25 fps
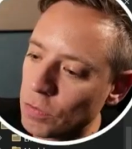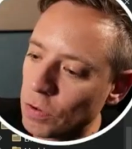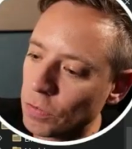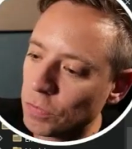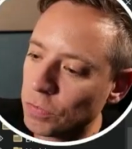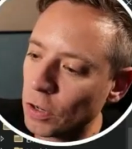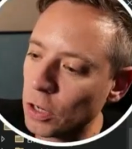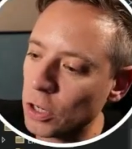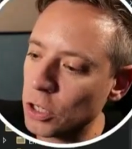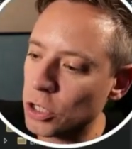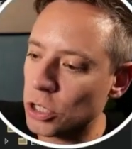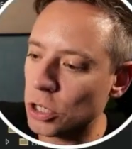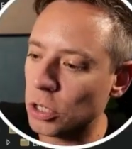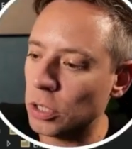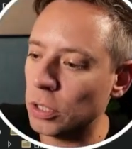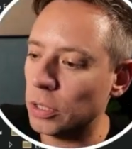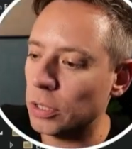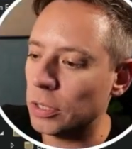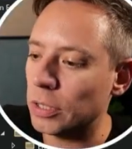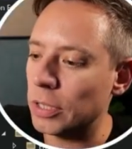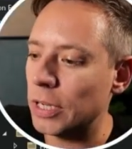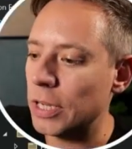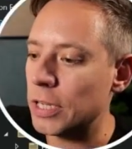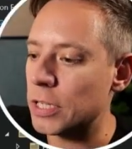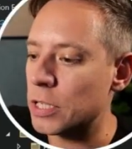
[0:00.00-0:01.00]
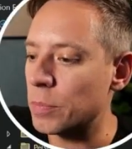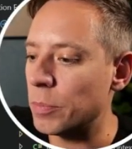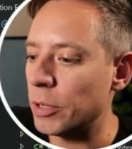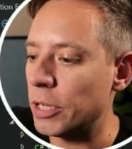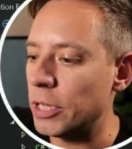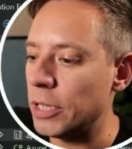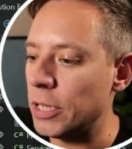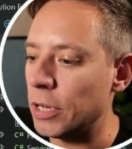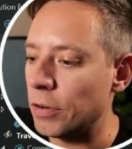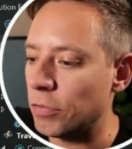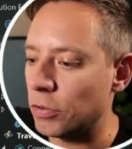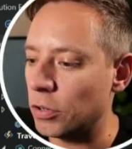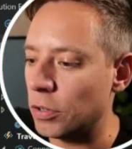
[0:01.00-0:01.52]
a function, it's a bit
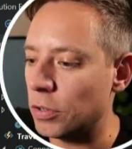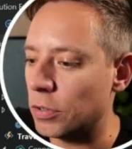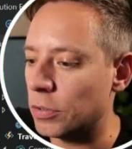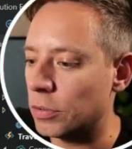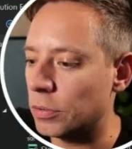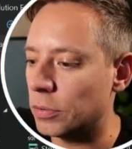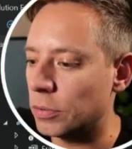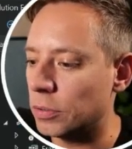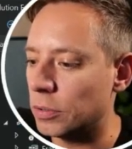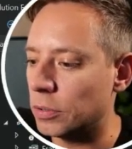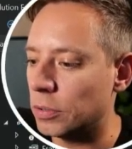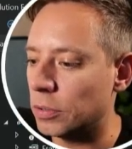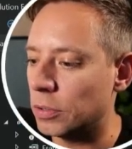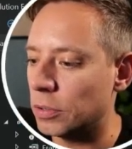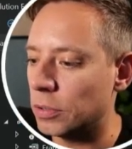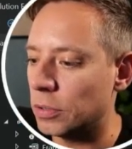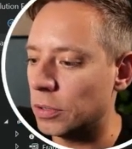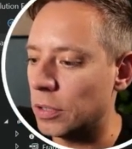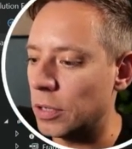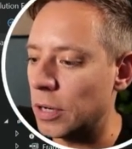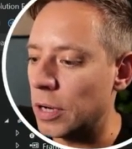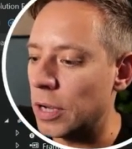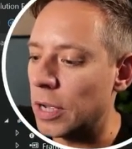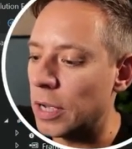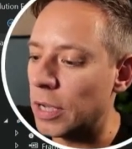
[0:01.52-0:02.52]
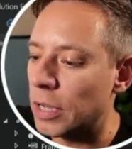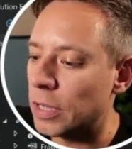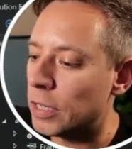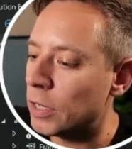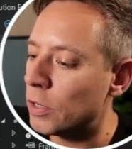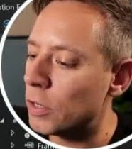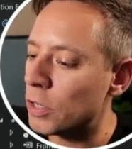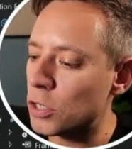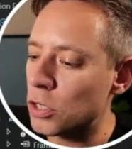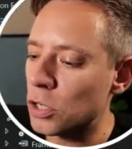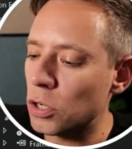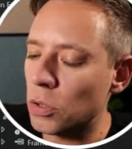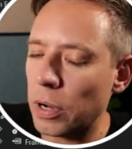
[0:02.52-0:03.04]
different. There
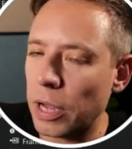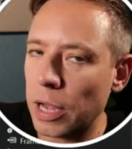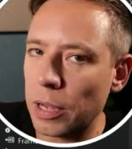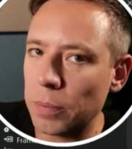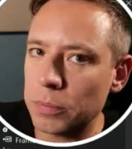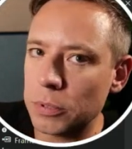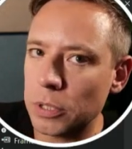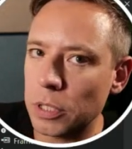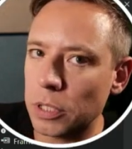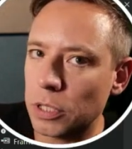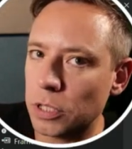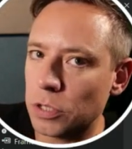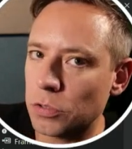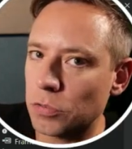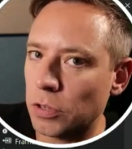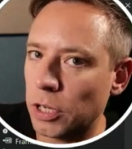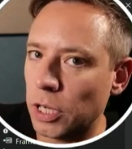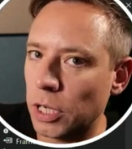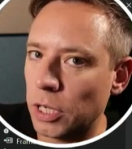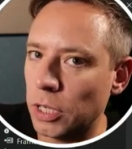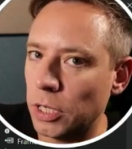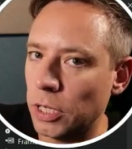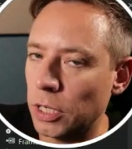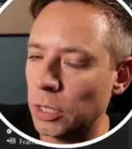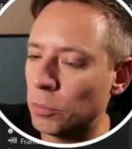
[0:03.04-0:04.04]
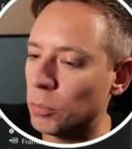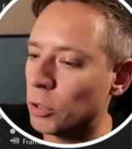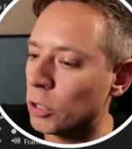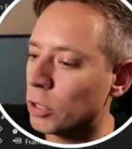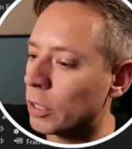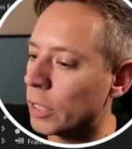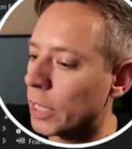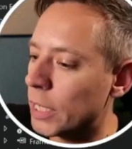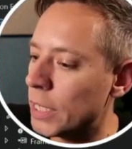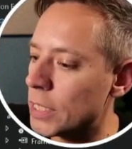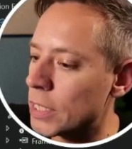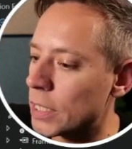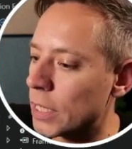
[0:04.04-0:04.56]
is no app settings file here, but there
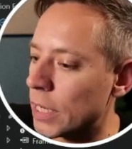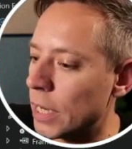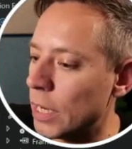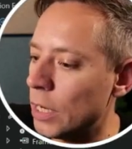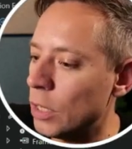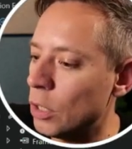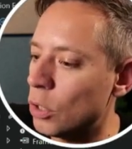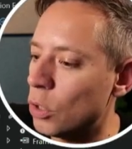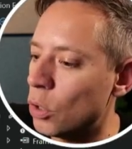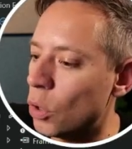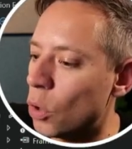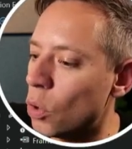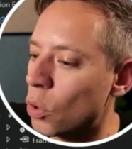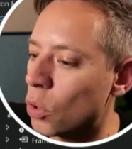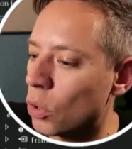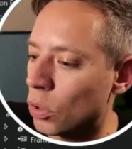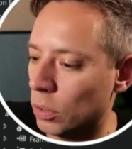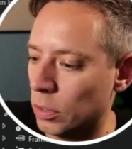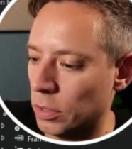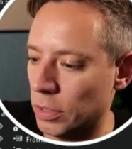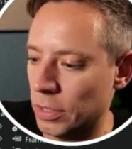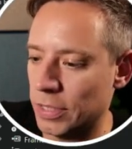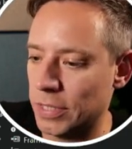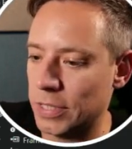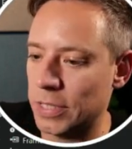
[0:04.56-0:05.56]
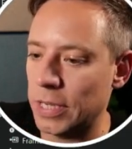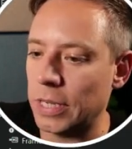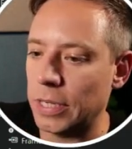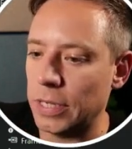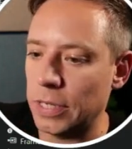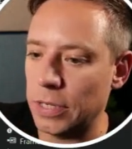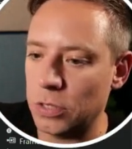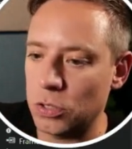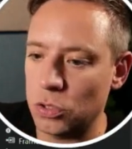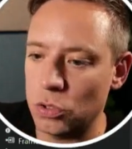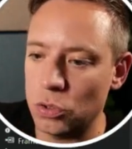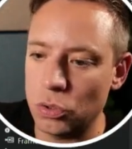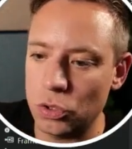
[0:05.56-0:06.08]
is a local
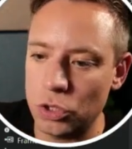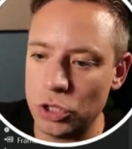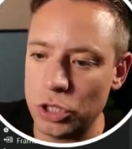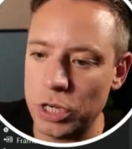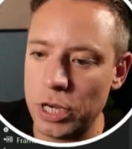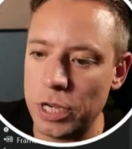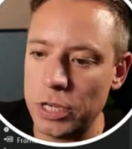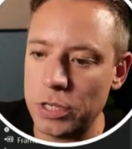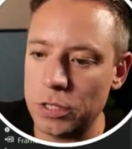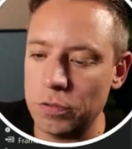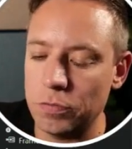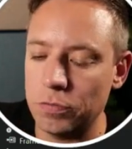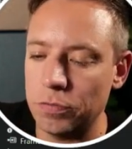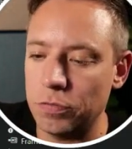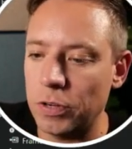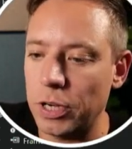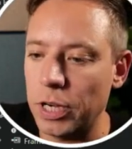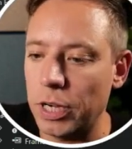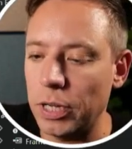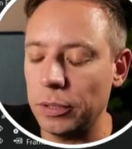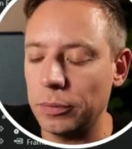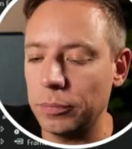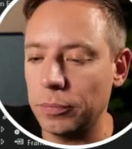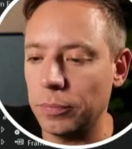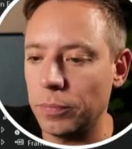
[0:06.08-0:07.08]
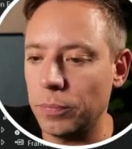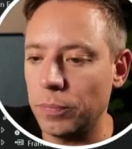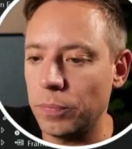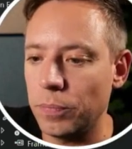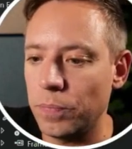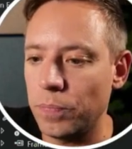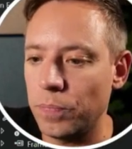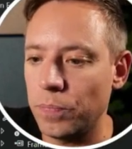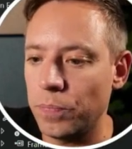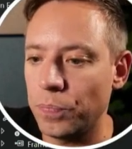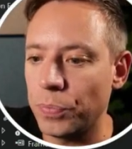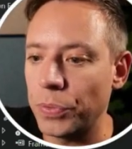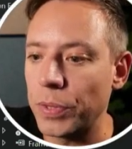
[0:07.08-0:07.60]
settings.json file.
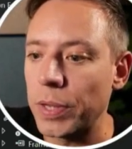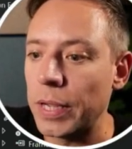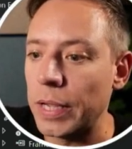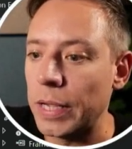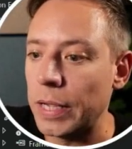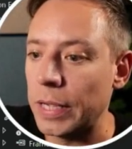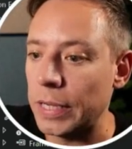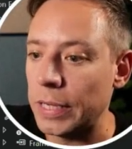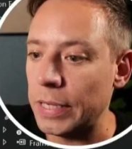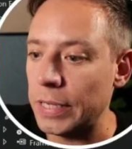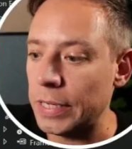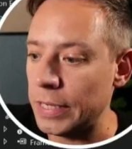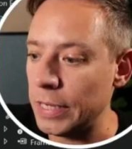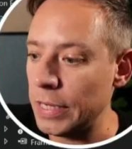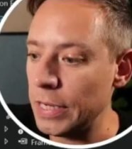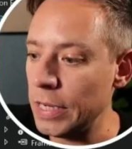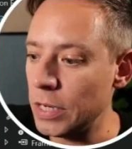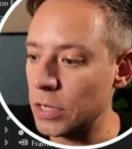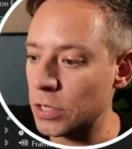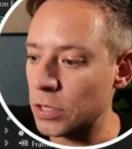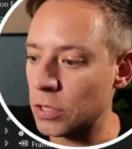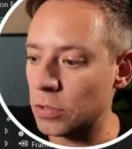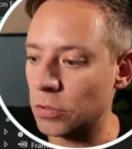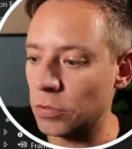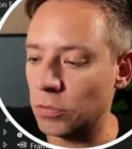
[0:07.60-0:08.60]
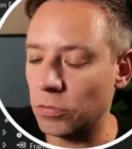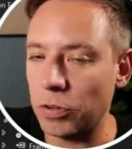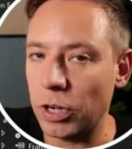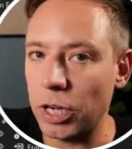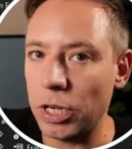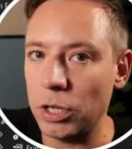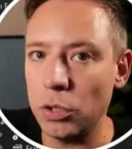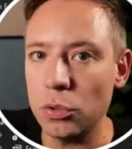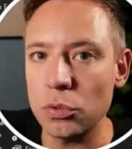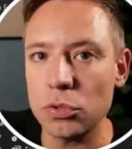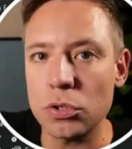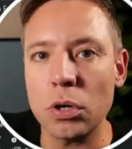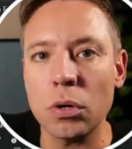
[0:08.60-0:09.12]
These
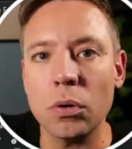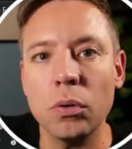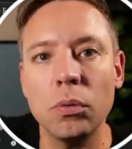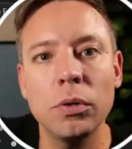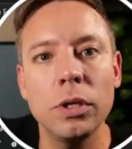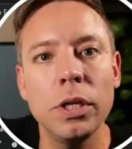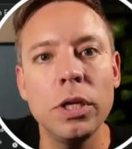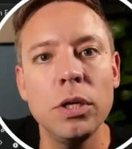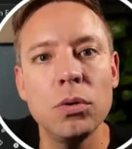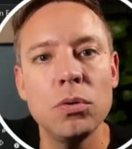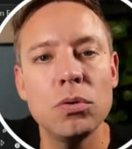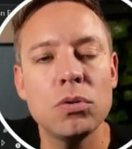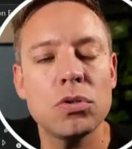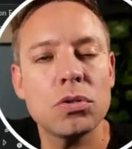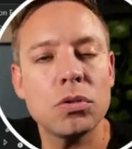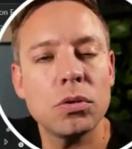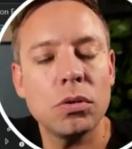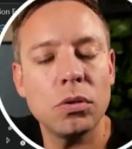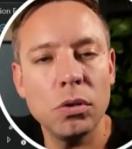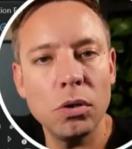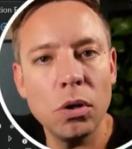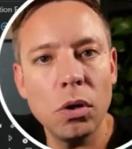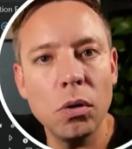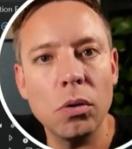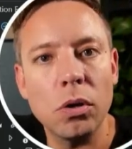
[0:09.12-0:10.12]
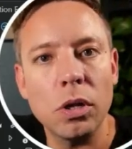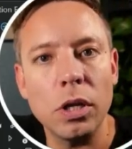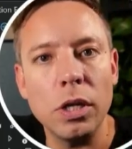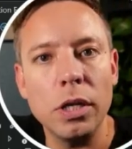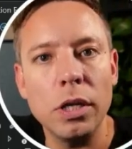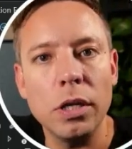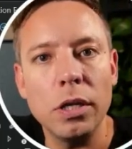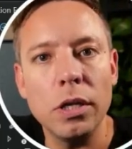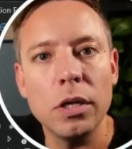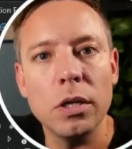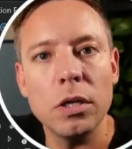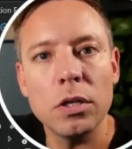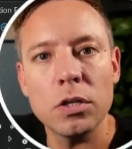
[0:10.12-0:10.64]
values are only used locally,
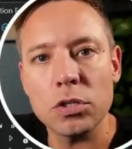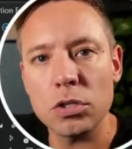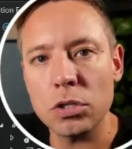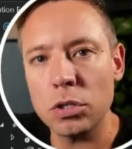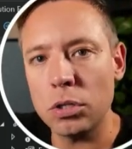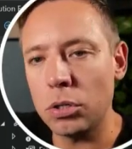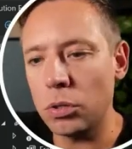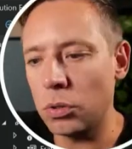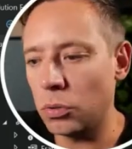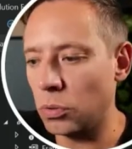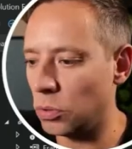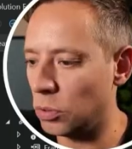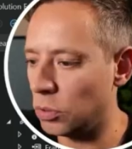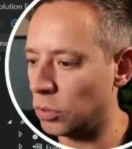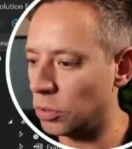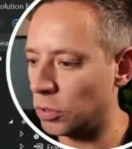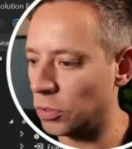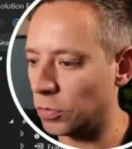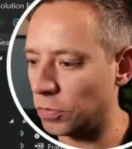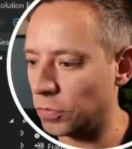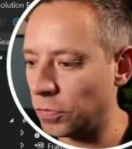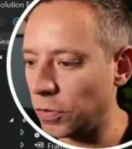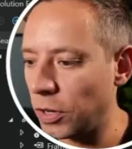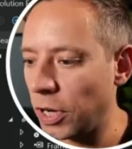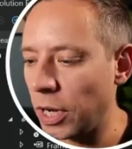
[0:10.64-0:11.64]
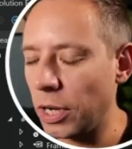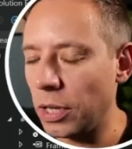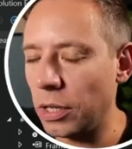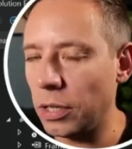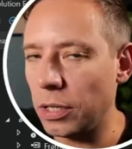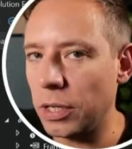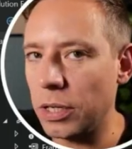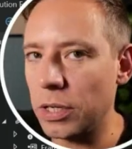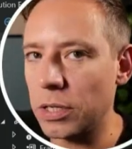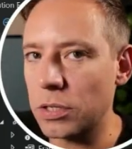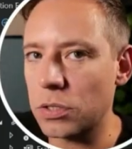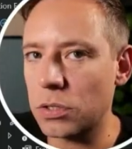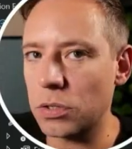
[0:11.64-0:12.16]
so the file
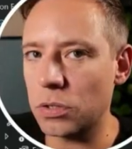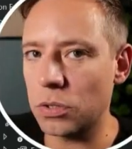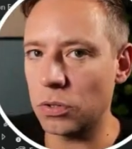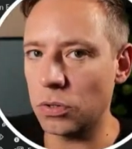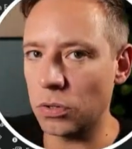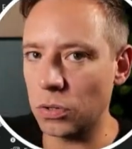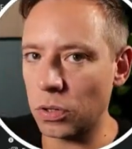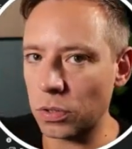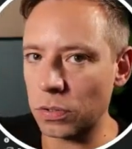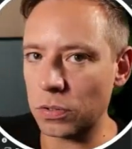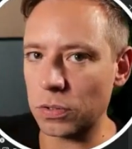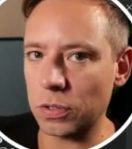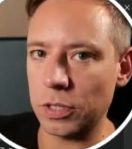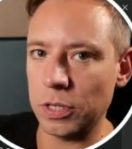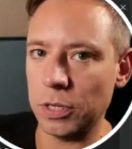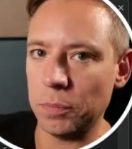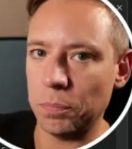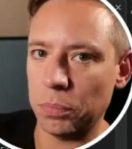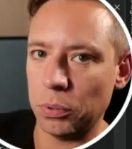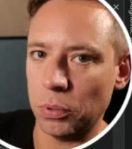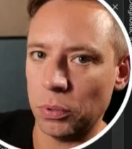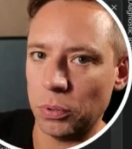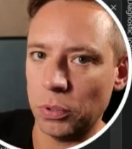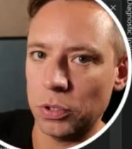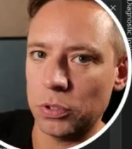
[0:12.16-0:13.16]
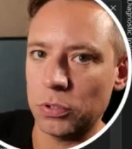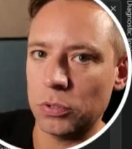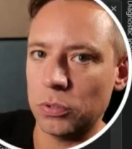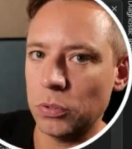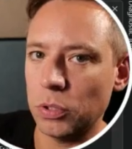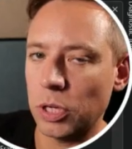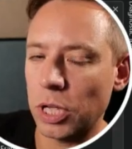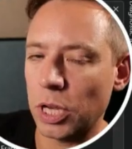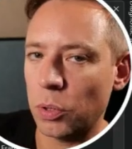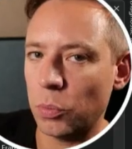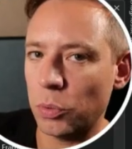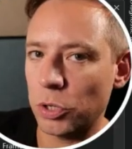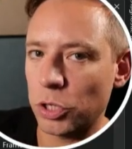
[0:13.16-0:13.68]
is not deployed
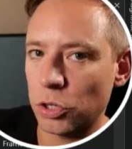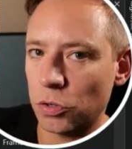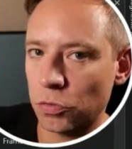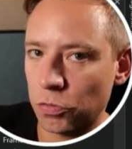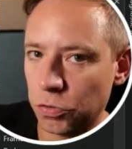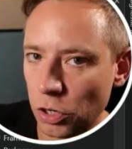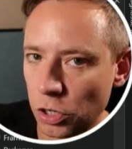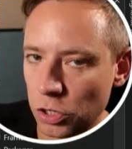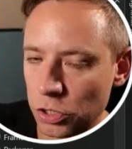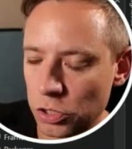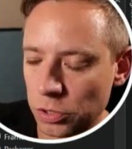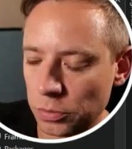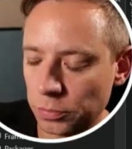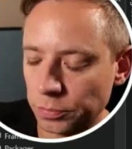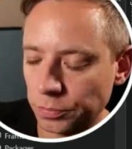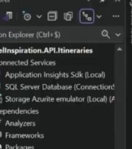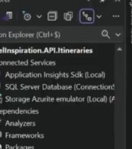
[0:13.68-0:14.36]
together with your function.